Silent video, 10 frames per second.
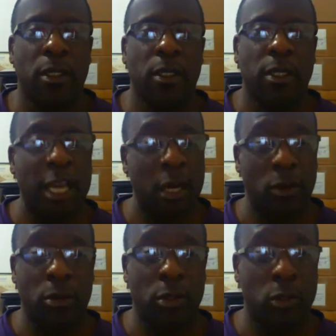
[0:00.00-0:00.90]
Now,
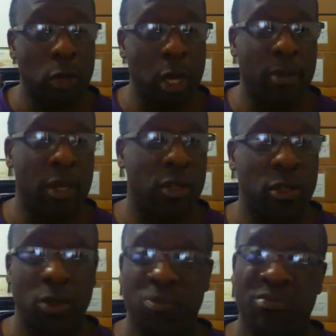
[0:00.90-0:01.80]

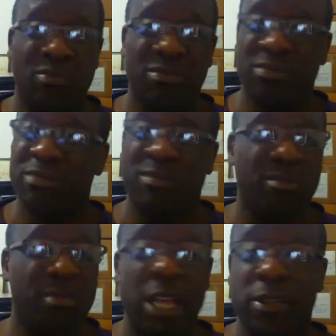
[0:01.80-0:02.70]
two-dimensional,
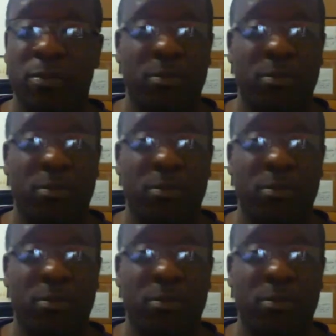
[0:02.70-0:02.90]
that's